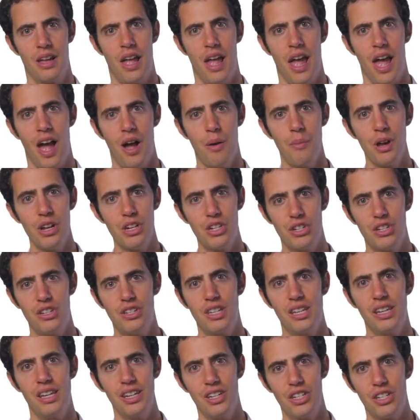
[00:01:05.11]
How much
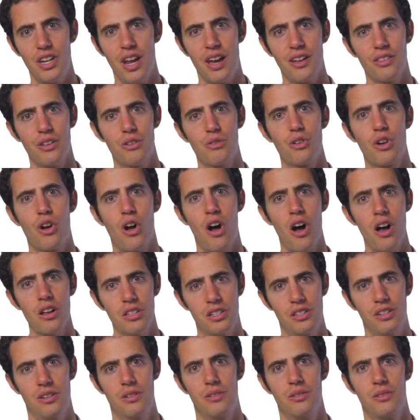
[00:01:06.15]
does each download
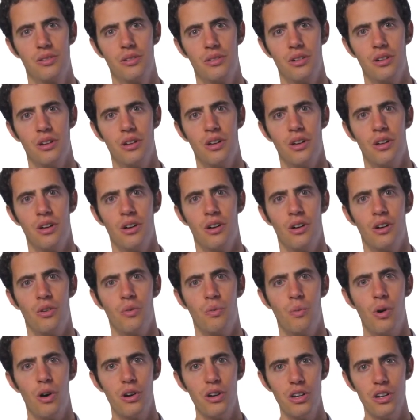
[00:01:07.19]
cost you?
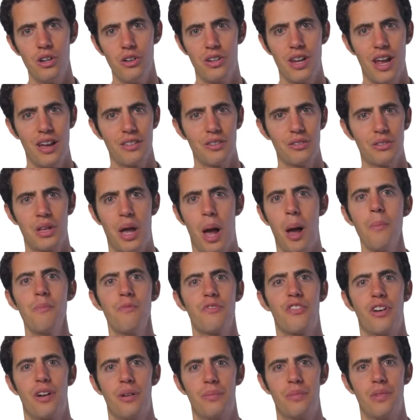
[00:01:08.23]
Where did your downloads come
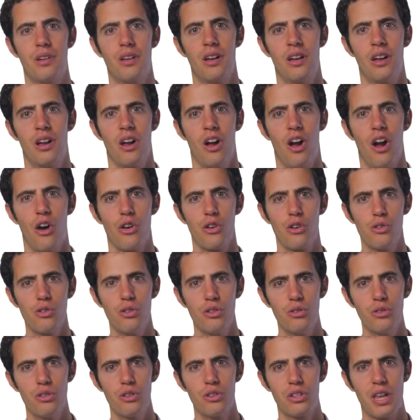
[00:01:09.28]
from? Are your
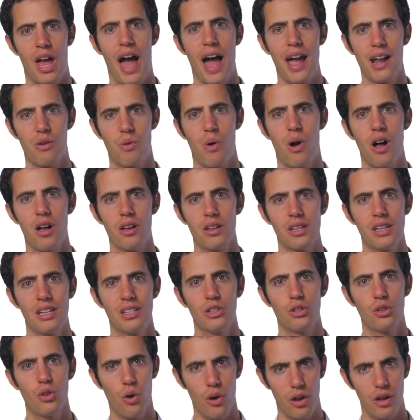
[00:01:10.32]
users high quality
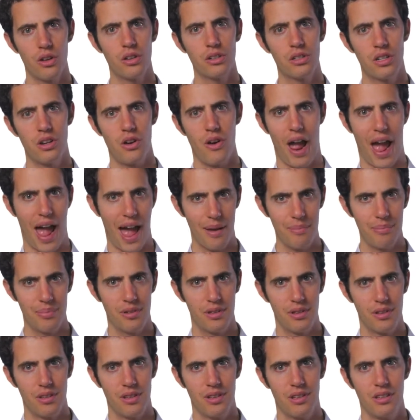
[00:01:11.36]
and loyal to your app? Do
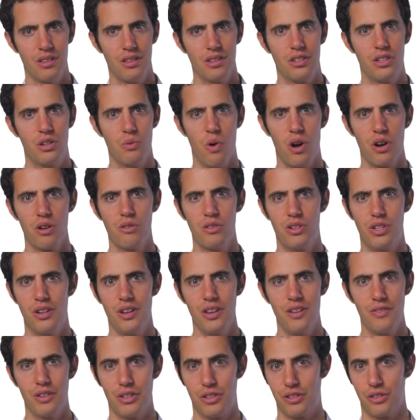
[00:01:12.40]
you want to
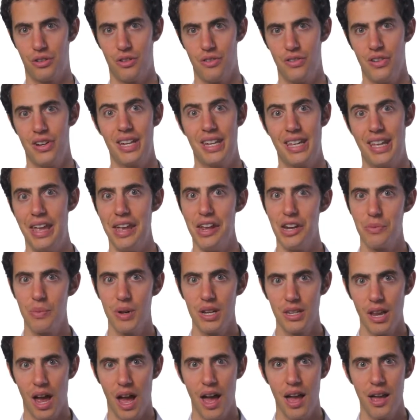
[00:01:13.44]
achieve a certain engagement
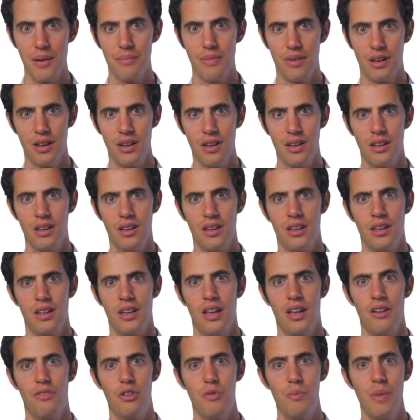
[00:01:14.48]
time?
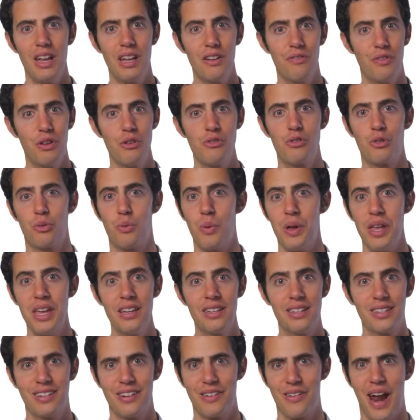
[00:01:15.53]
If you make a few
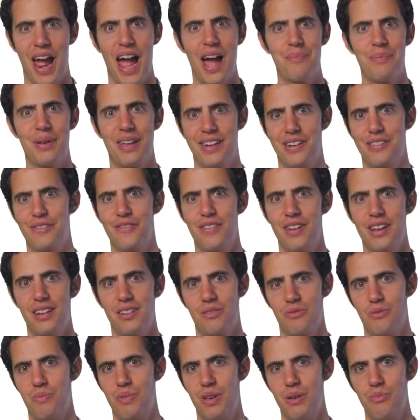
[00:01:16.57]
tweaks to your app interface,
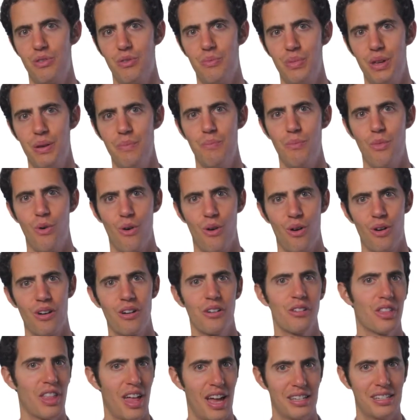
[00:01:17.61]
would people be more or
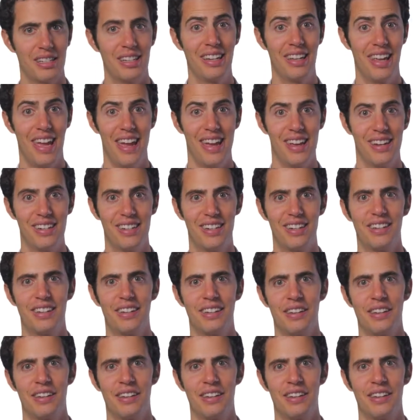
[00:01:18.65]
less engaged?